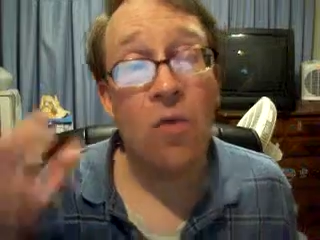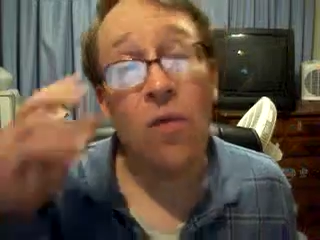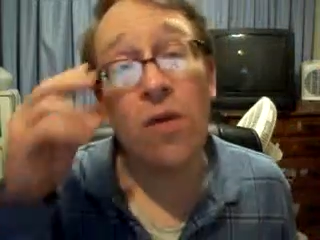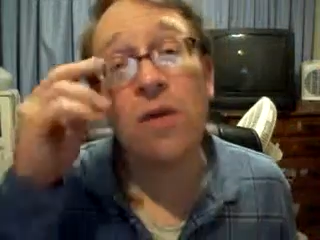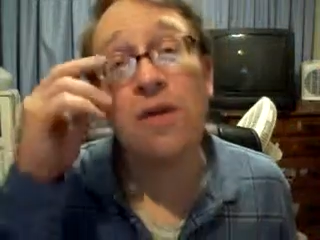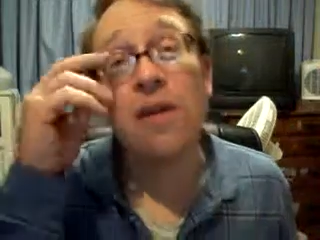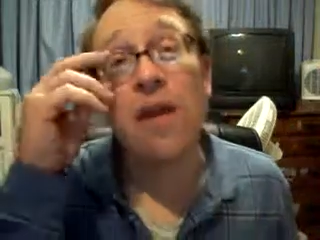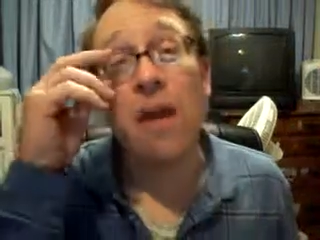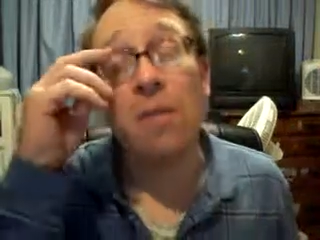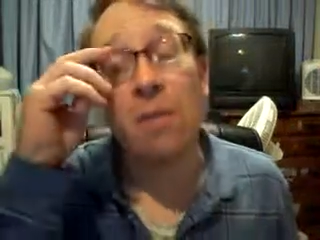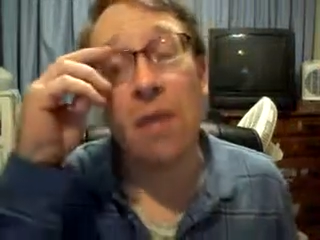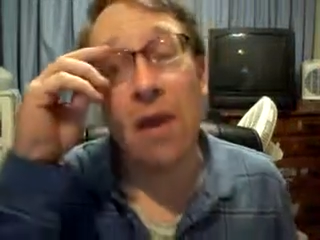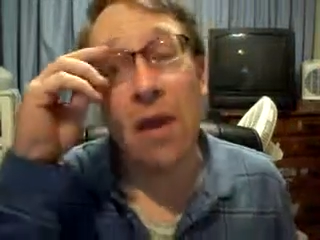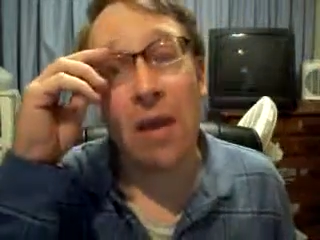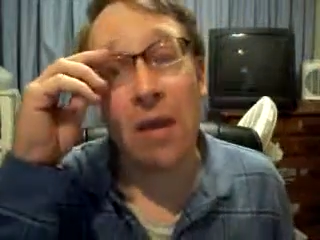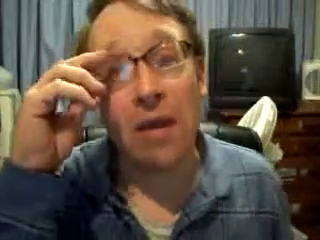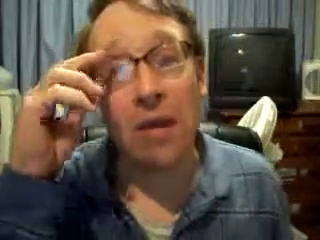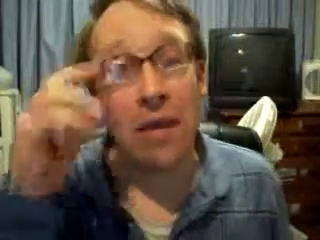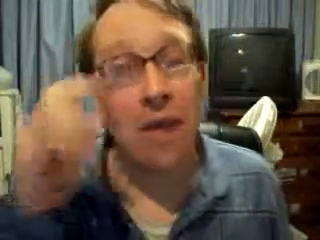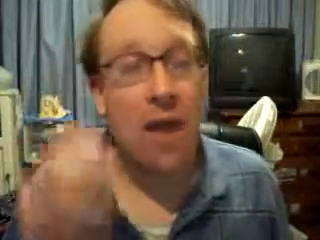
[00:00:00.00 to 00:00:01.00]
What does that
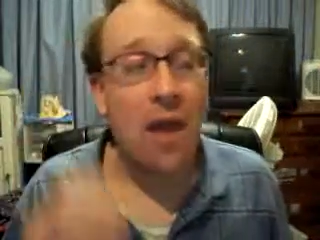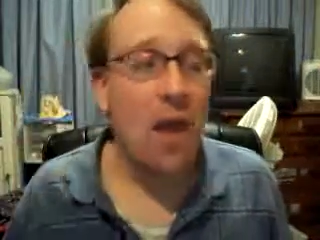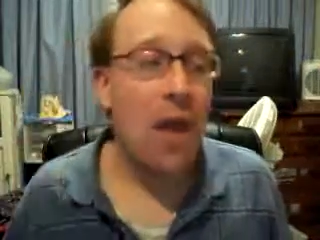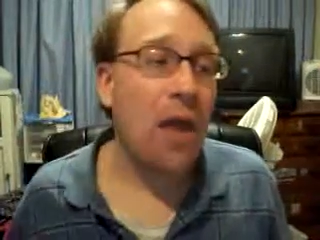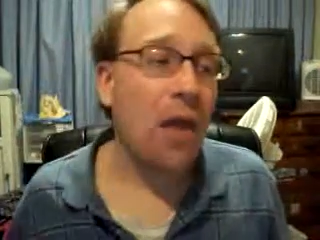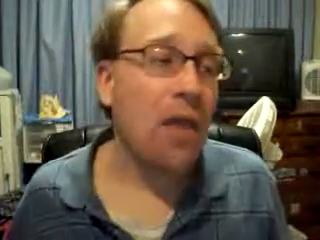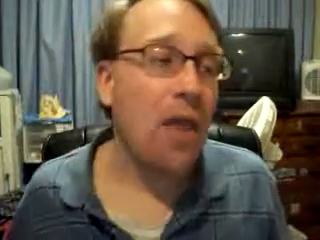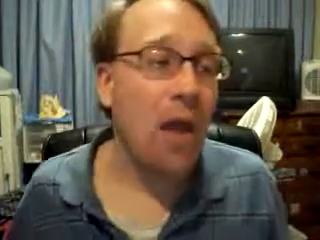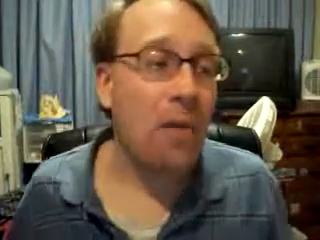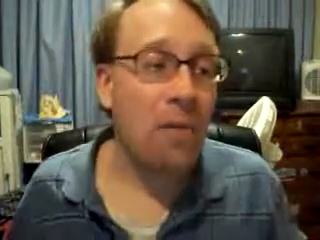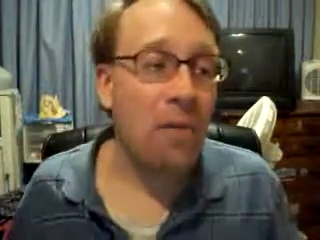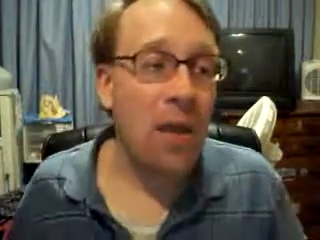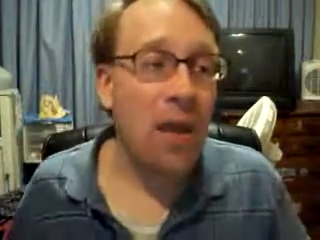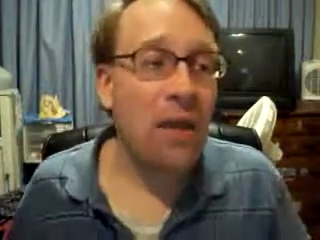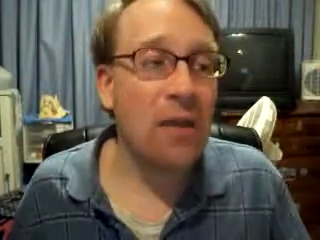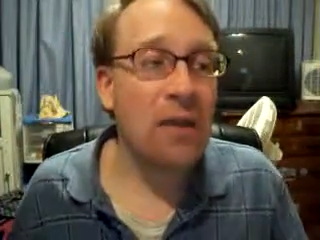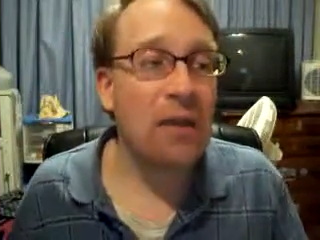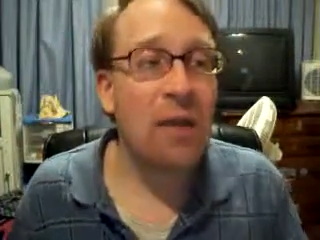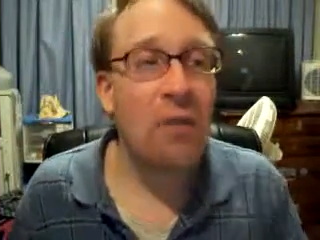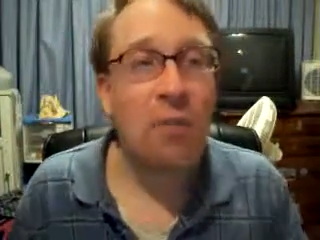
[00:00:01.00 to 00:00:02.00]
mean? That
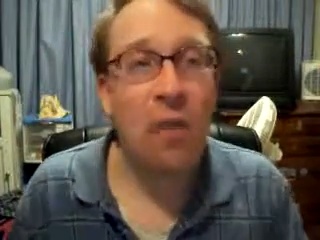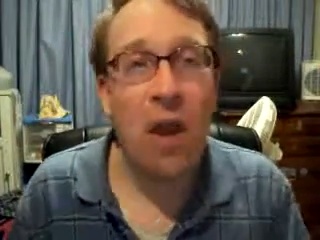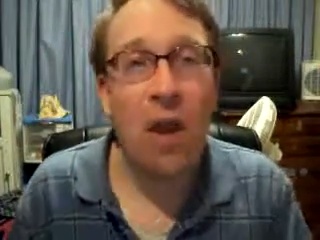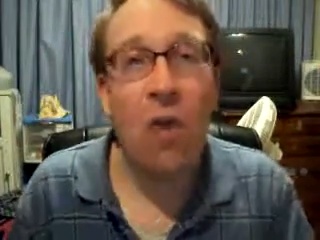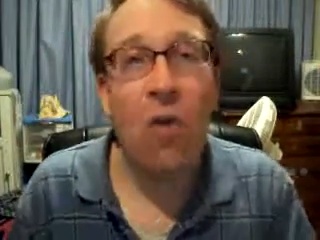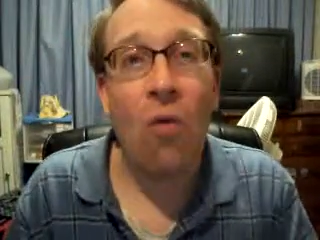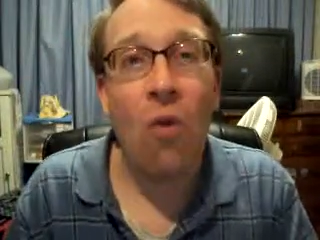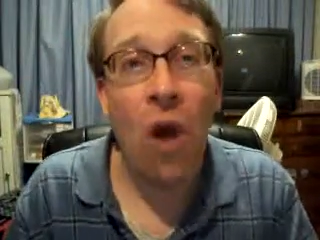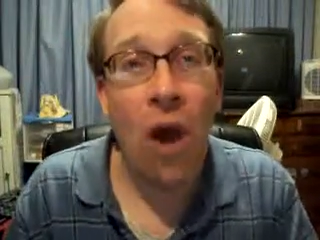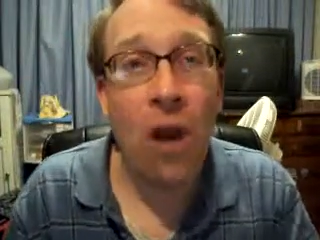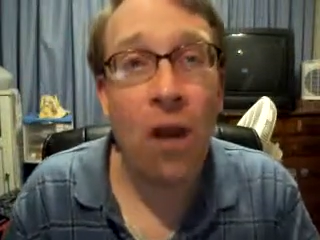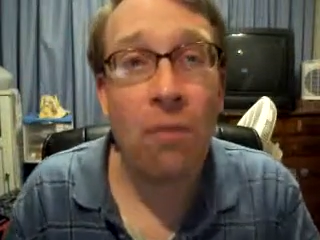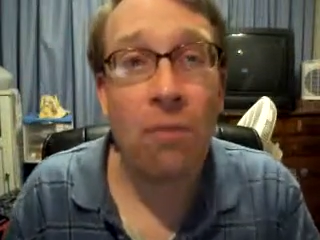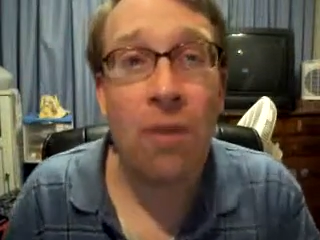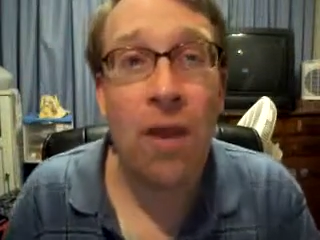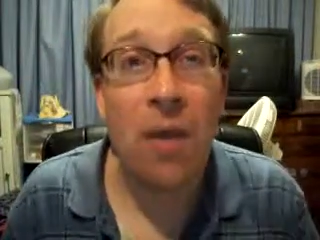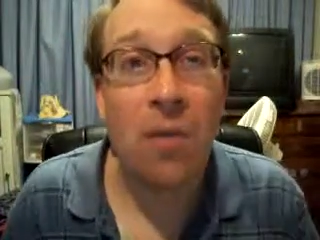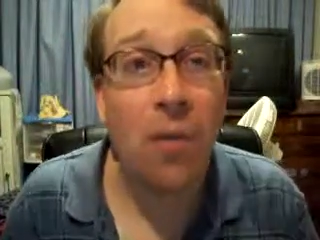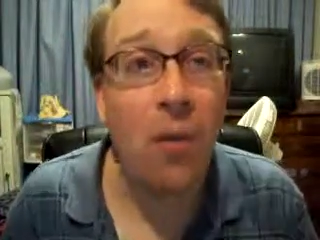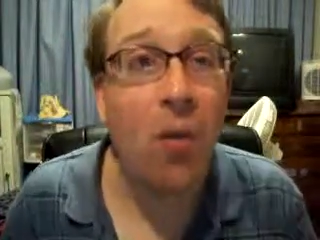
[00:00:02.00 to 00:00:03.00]
means that marijuana
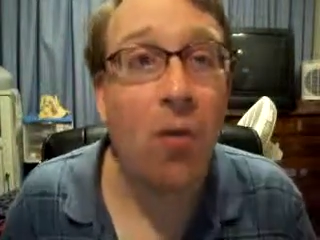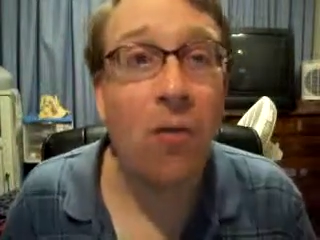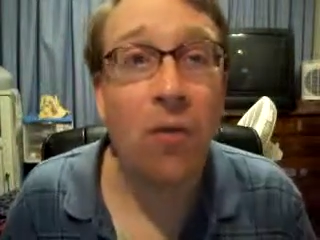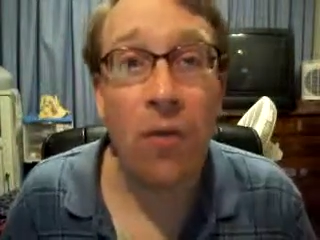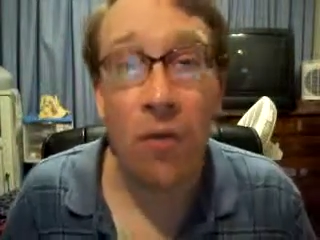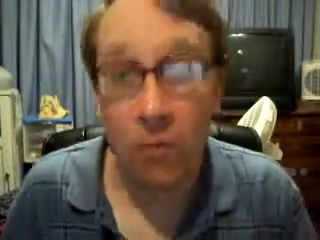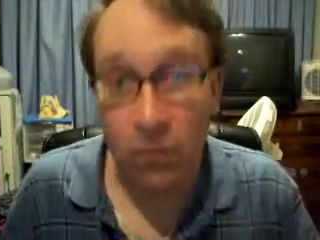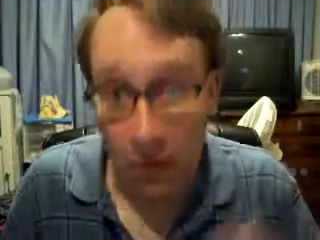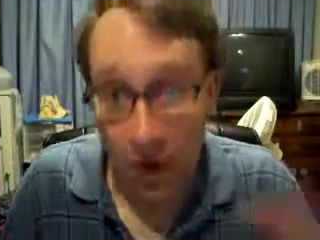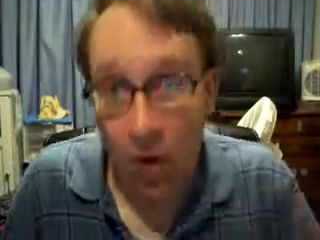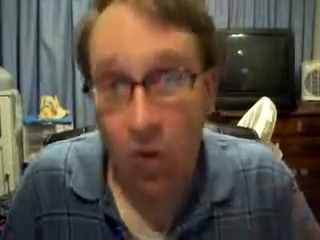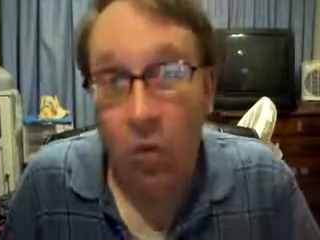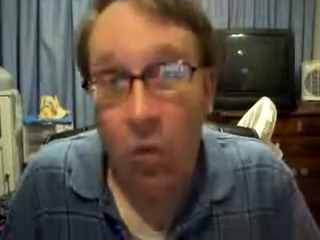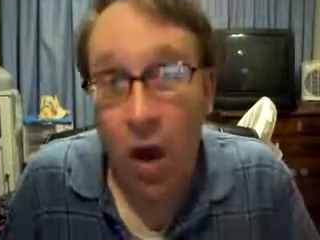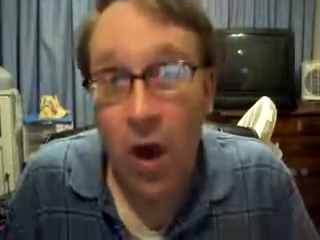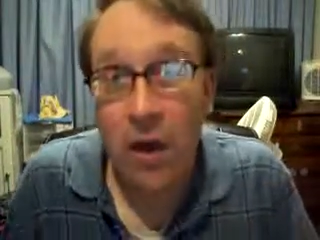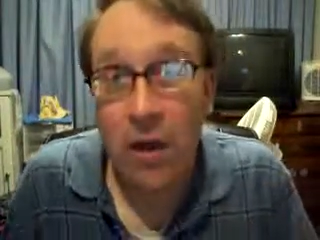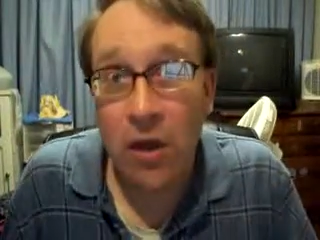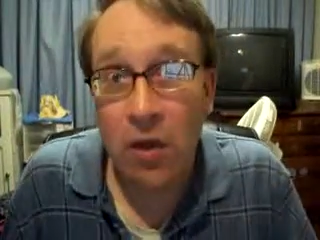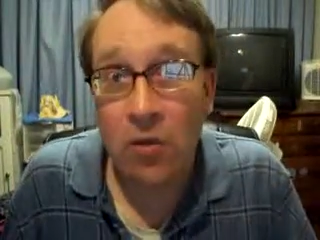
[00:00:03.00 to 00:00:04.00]
people,
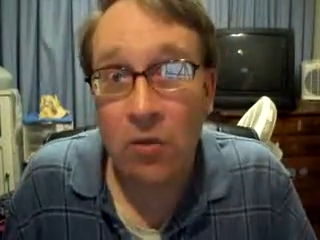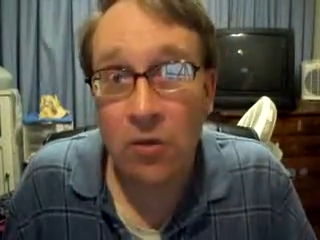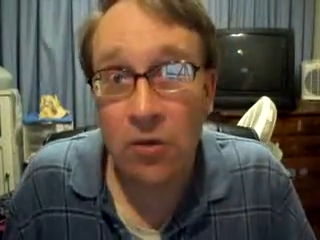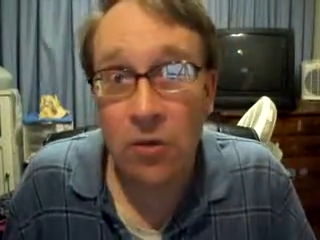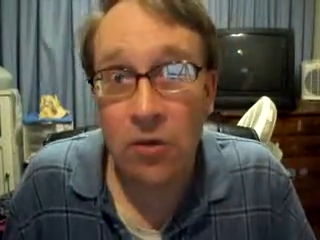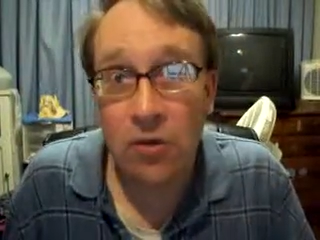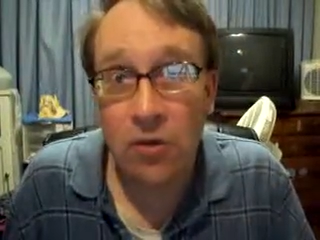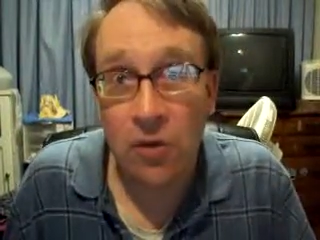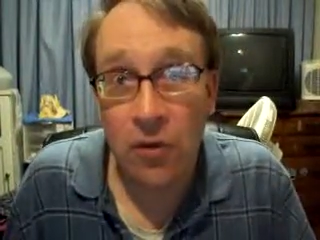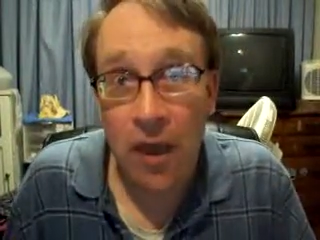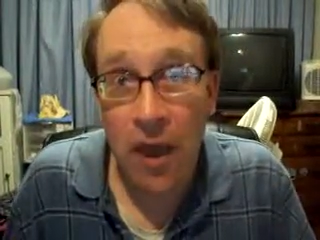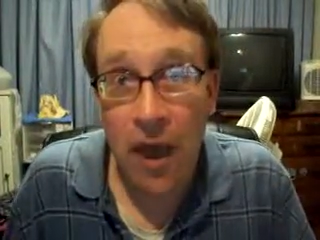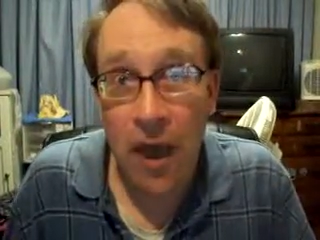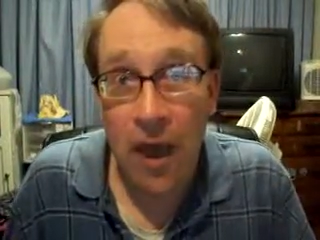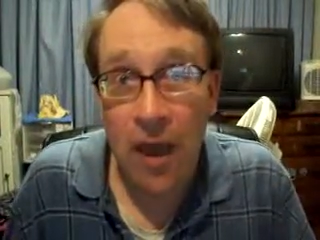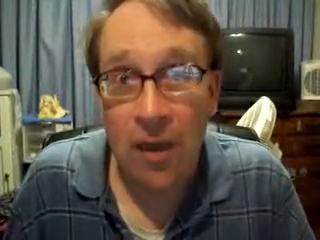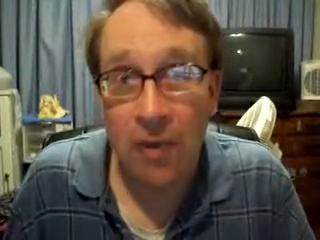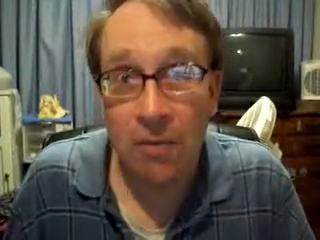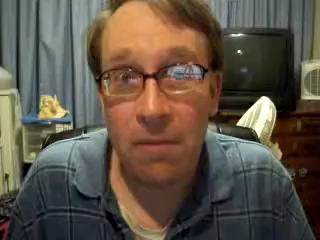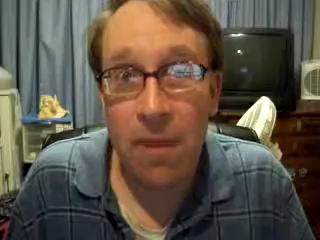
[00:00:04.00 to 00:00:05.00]
marijuana users,
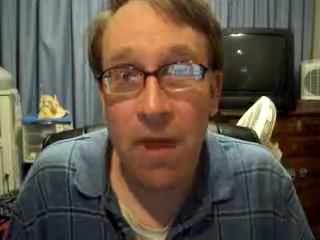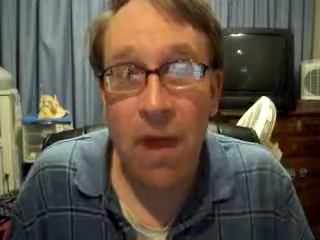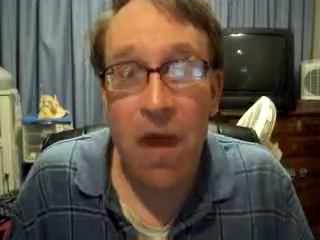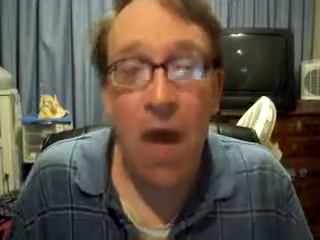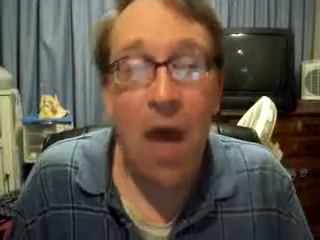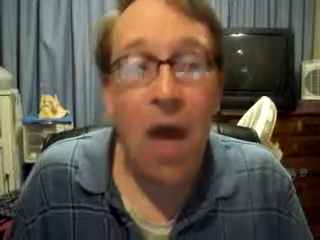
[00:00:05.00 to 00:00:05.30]
okay,